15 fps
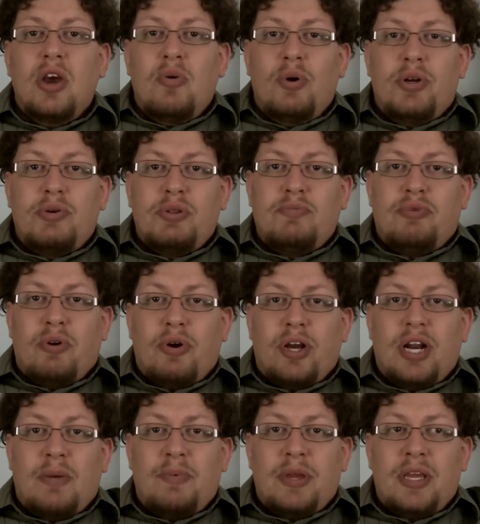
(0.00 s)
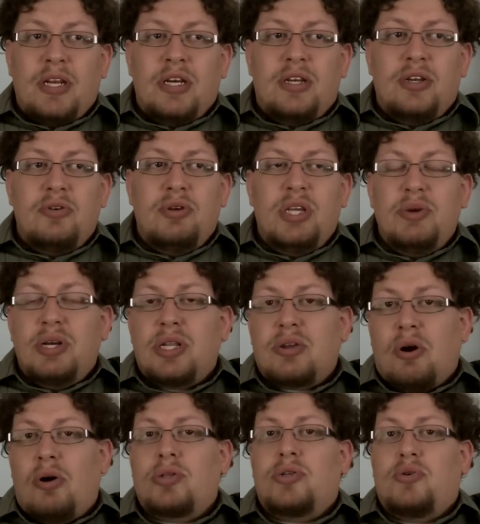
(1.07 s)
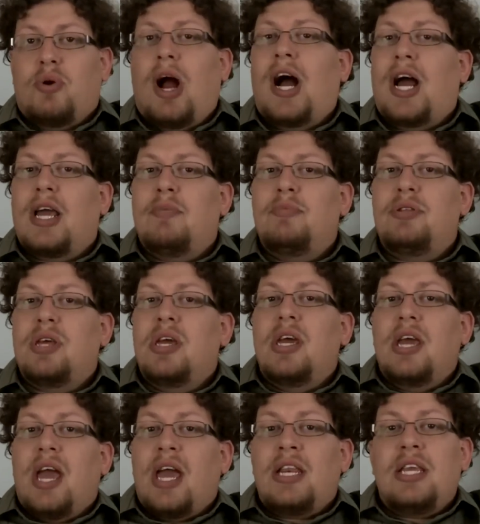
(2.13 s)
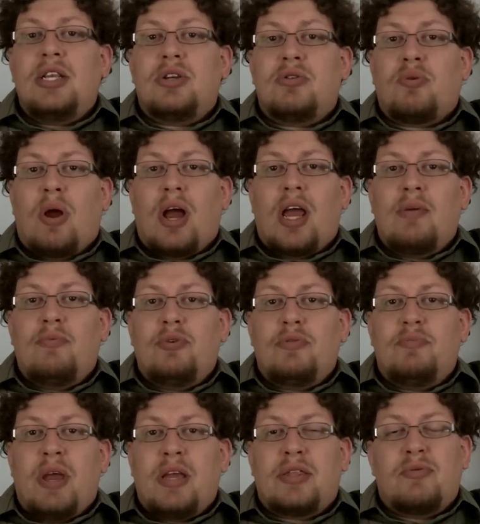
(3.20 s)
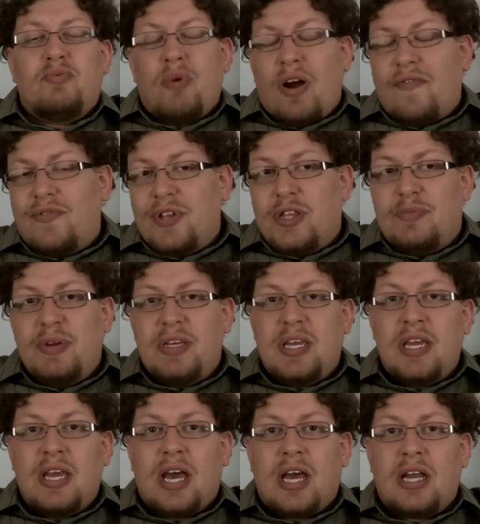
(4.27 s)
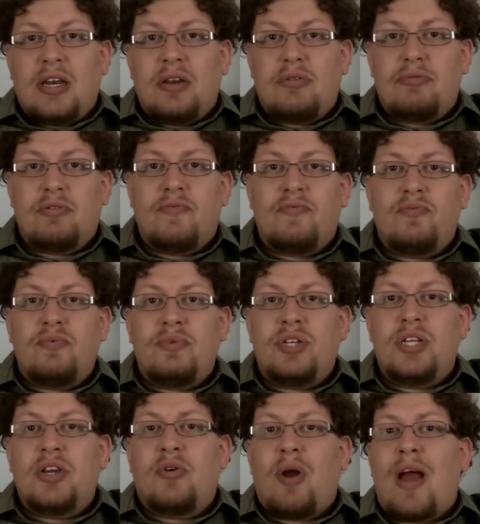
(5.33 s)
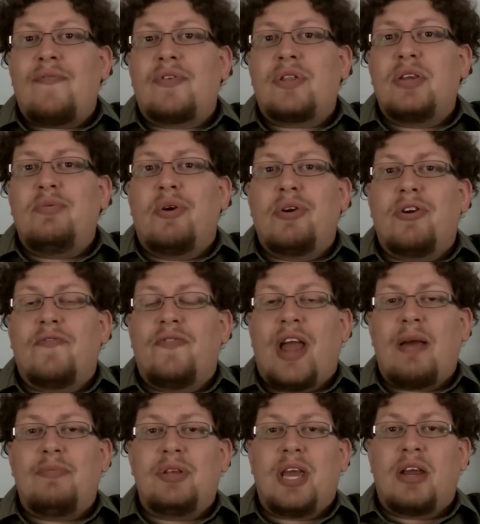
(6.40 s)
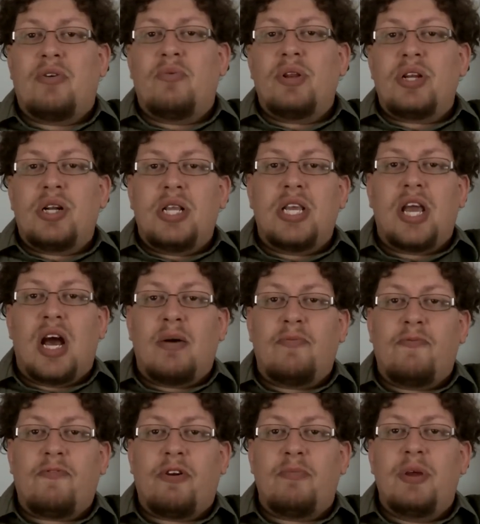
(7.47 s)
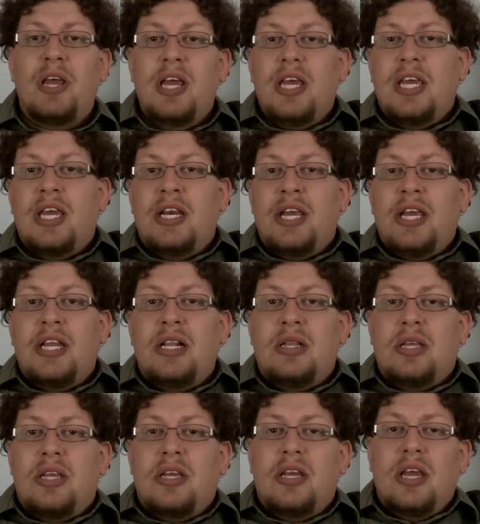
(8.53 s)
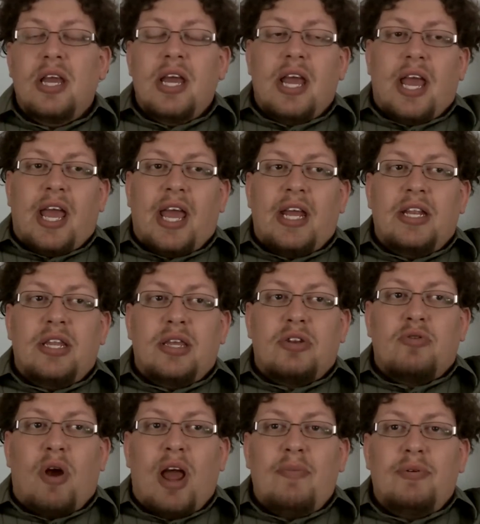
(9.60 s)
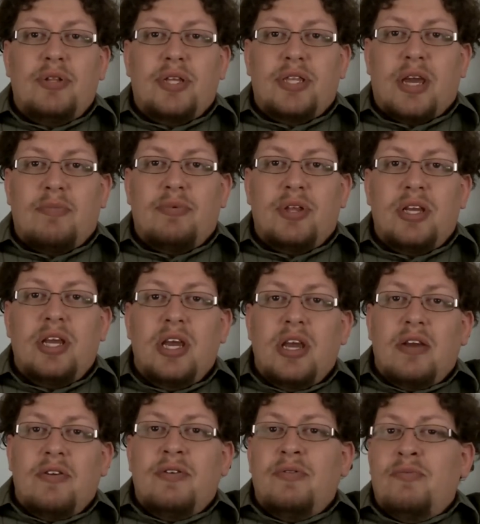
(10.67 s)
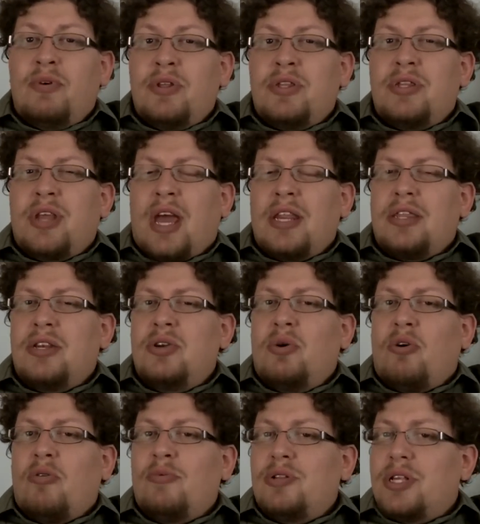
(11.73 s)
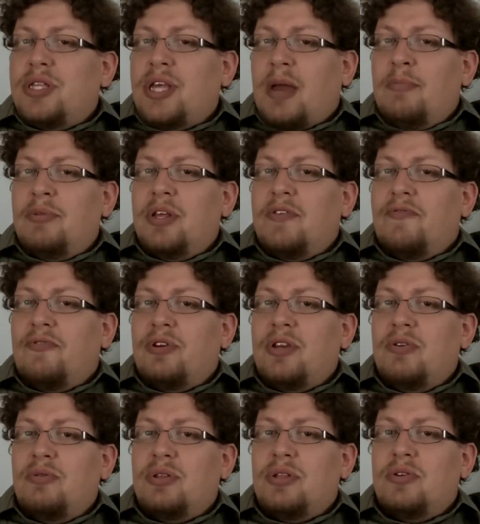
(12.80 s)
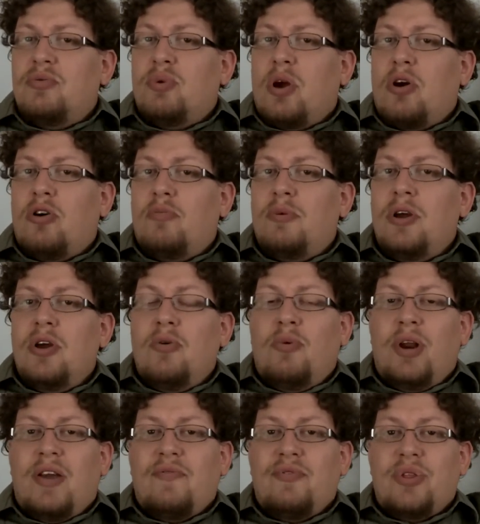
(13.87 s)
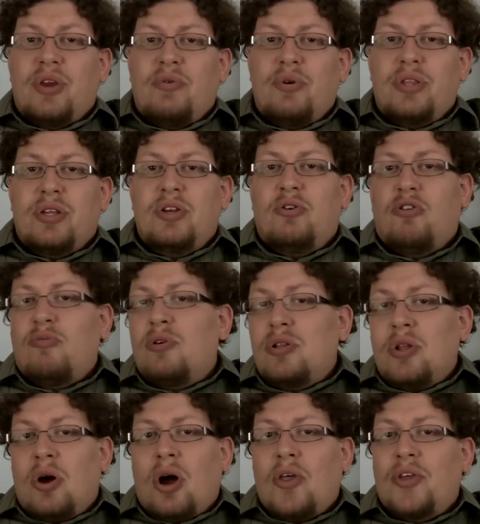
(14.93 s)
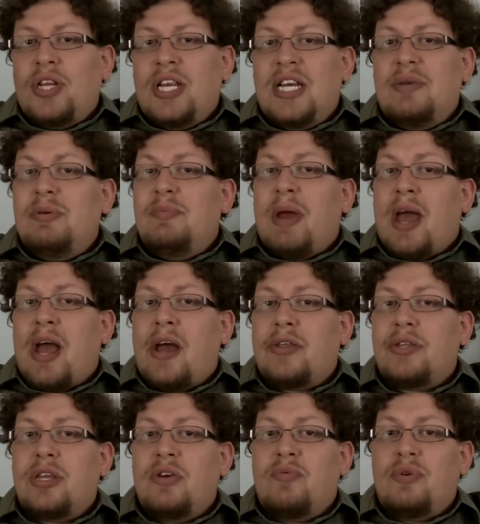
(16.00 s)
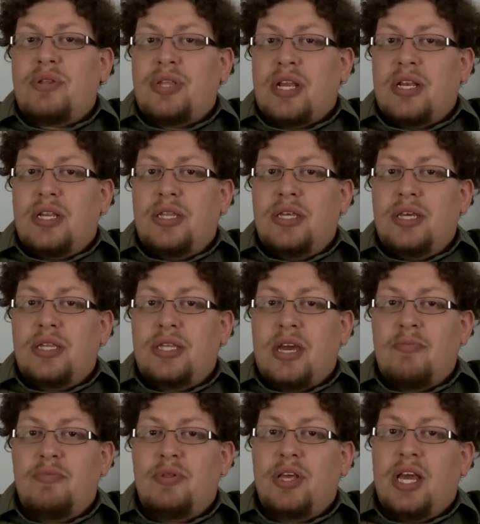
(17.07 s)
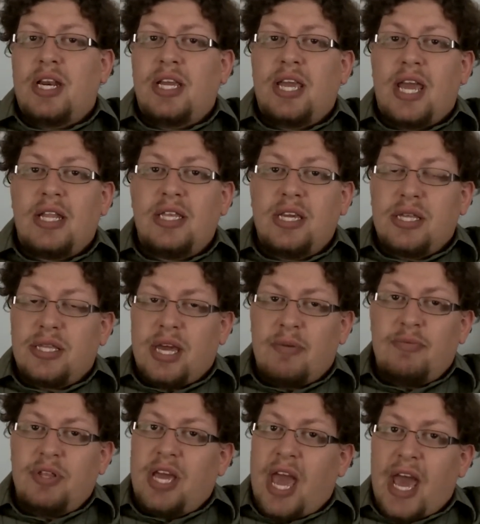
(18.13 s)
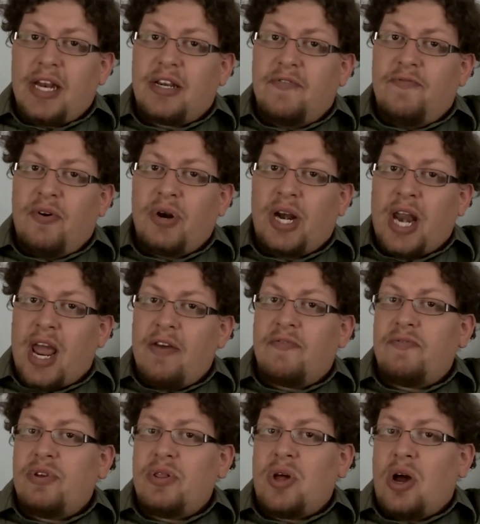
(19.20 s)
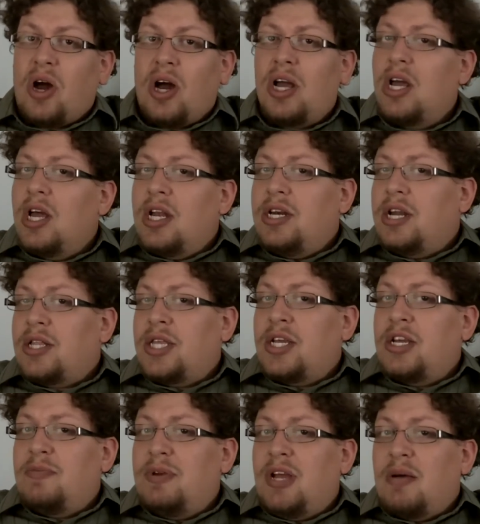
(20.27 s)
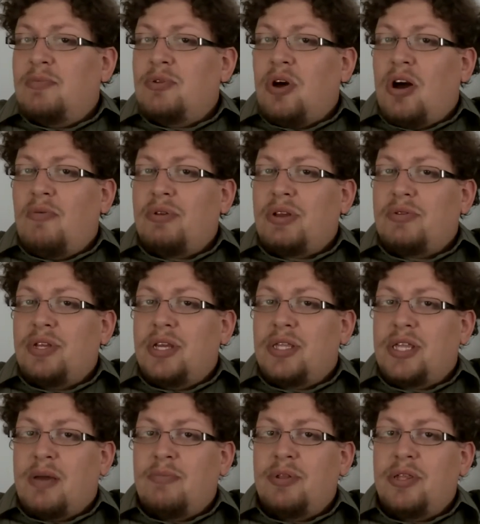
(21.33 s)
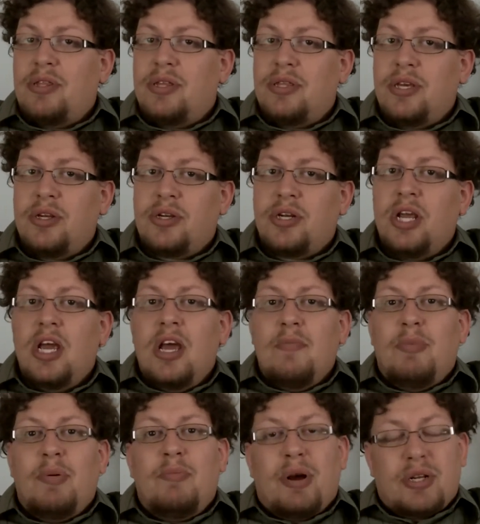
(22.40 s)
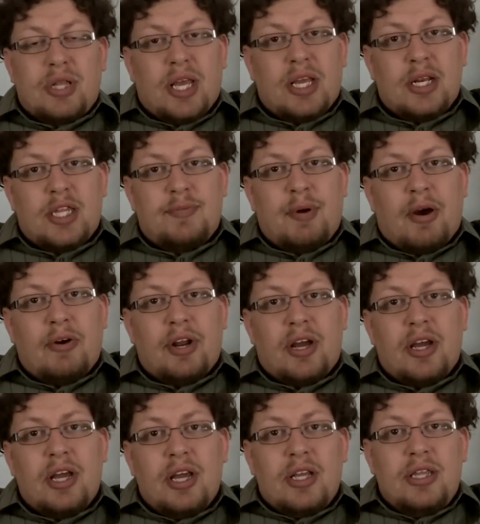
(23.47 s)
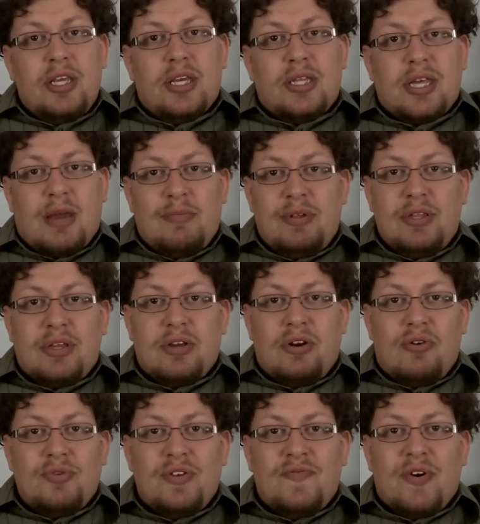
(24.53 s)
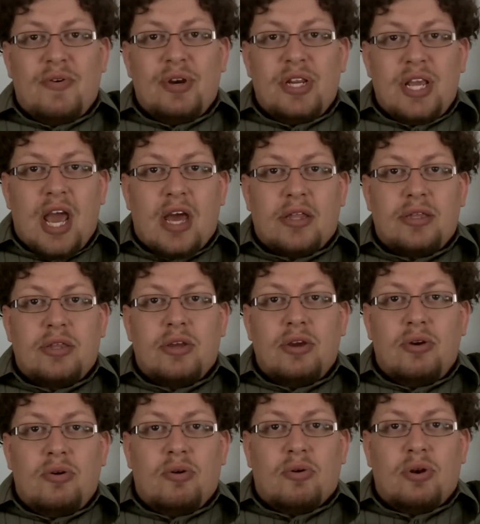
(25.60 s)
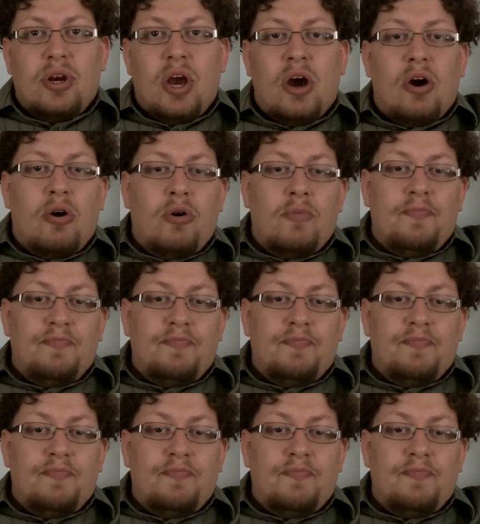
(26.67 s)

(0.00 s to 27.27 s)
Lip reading: which was broken up into units called tribes, and each tribe was based, roughly speaking, on sort of geographically where your family had originally come from in Italy. And this tribal assembly was kind of the normal assembly for use in Rome. Whenever there was a normal law that needed to be passed, it was sent to the assembly. And again, the assembly had to vote on every law. Nothing could become law without the assembly's decision. But much like in Sparta, the assemblies could only vote yes or no.